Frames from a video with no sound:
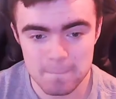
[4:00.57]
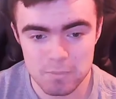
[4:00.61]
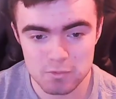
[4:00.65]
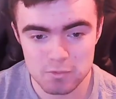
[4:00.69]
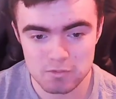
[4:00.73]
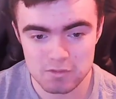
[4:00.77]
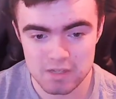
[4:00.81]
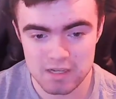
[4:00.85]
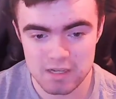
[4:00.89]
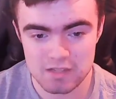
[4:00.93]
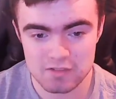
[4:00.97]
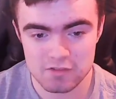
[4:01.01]

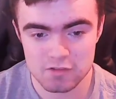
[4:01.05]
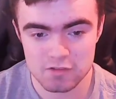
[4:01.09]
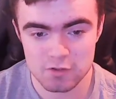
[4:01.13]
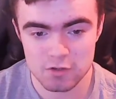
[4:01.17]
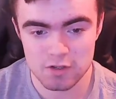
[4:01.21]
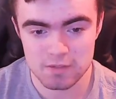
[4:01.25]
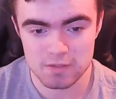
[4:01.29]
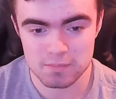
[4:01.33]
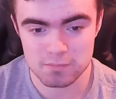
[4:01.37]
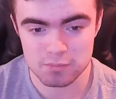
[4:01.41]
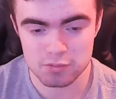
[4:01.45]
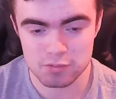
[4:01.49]
but it's
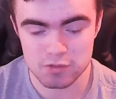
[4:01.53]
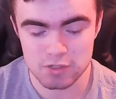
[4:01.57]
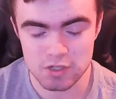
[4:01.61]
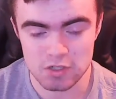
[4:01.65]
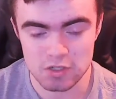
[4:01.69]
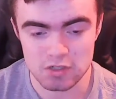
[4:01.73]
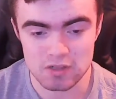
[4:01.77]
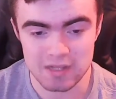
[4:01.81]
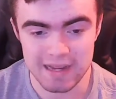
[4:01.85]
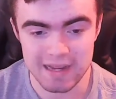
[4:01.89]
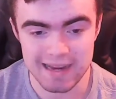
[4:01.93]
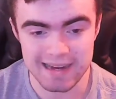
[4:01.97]
looking pretty
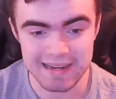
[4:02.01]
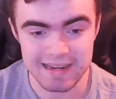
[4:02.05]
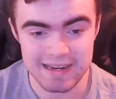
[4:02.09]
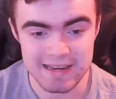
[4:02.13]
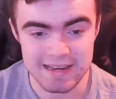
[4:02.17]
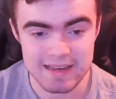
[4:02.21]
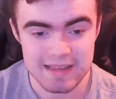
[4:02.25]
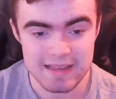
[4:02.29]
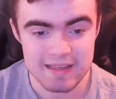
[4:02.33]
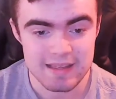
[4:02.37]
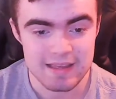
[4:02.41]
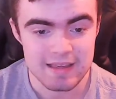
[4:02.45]

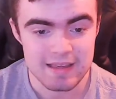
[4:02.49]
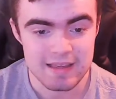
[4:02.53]
unlikely.